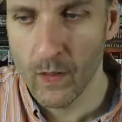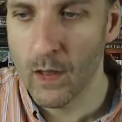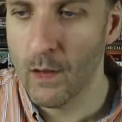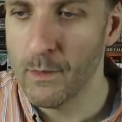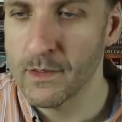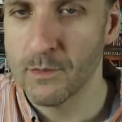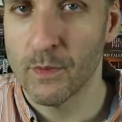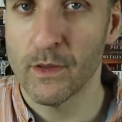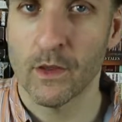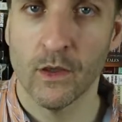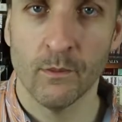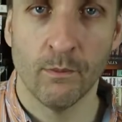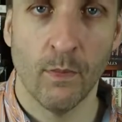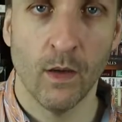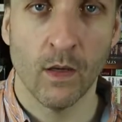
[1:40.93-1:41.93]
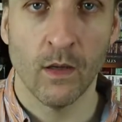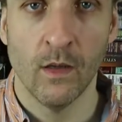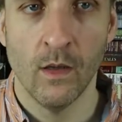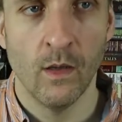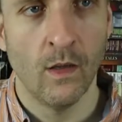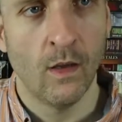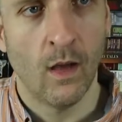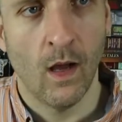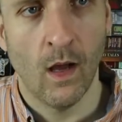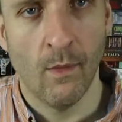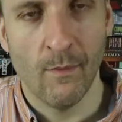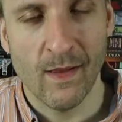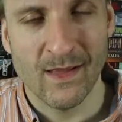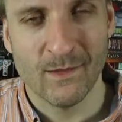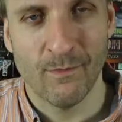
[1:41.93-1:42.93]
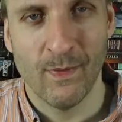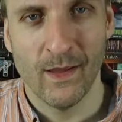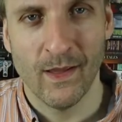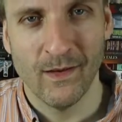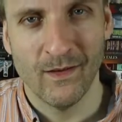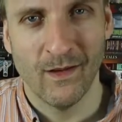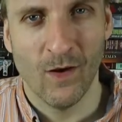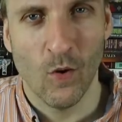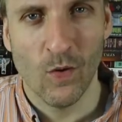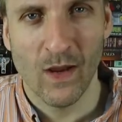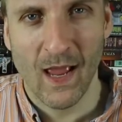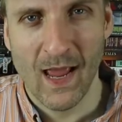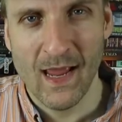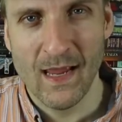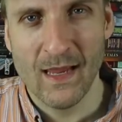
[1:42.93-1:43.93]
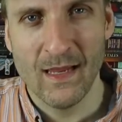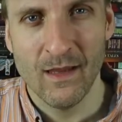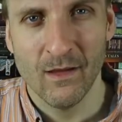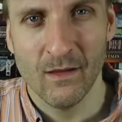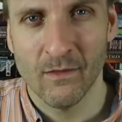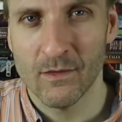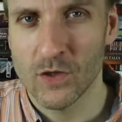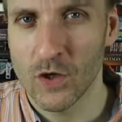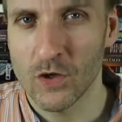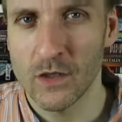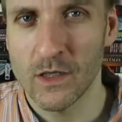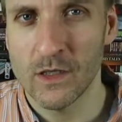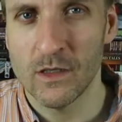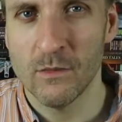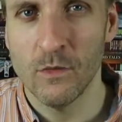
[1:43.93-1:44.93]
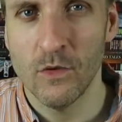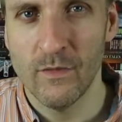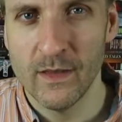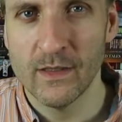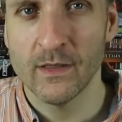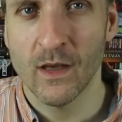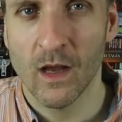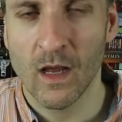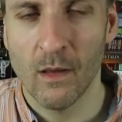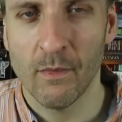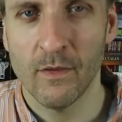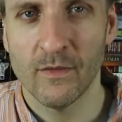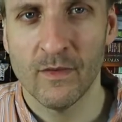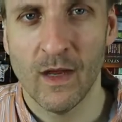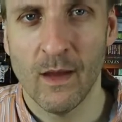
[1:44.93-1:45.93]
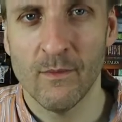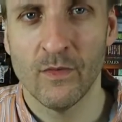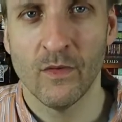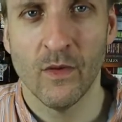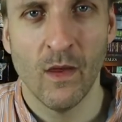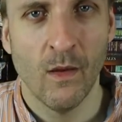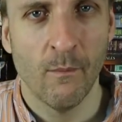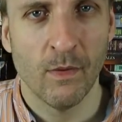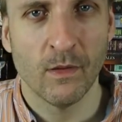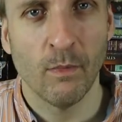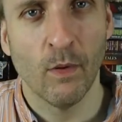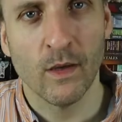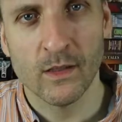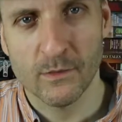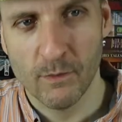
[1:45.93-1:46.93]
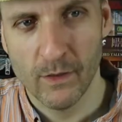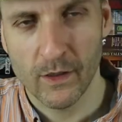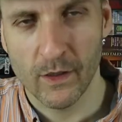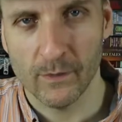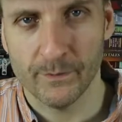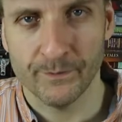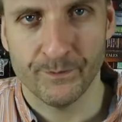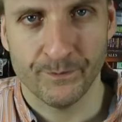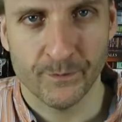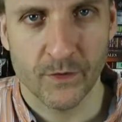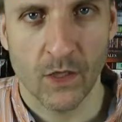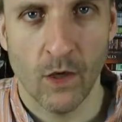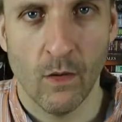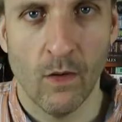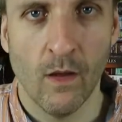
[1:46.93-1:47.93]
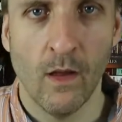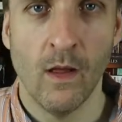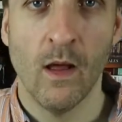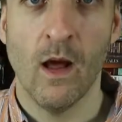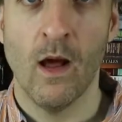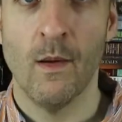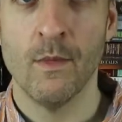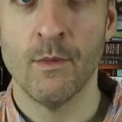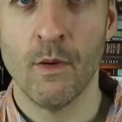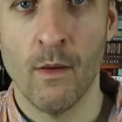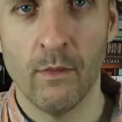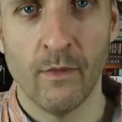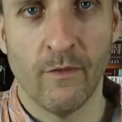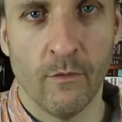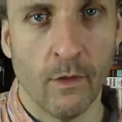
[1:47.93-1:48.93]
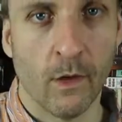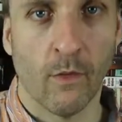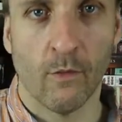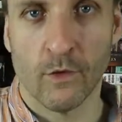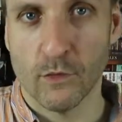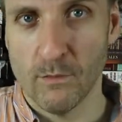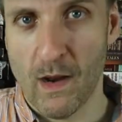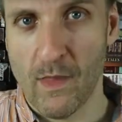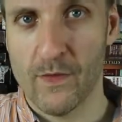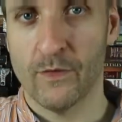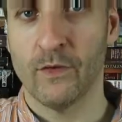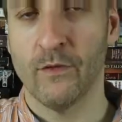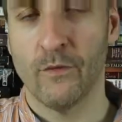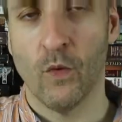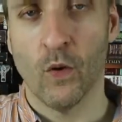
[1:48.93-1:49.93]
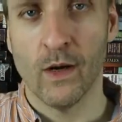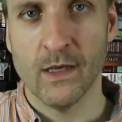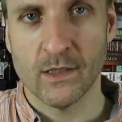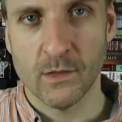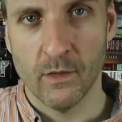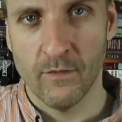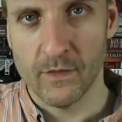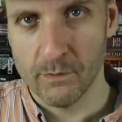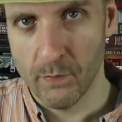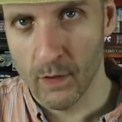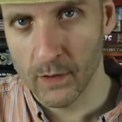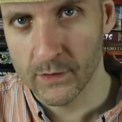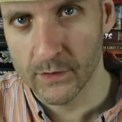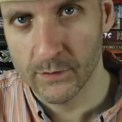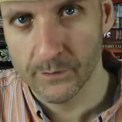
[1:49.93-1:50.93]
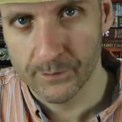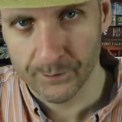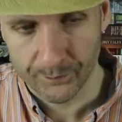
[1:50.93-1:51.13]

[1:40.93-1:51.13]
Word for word: Um, it's a pretty good book. Um, it's been okay turned into movies a couple of times, but the book is pretty good. So um, you're probably familiar with Richard Matheson for his some of his books.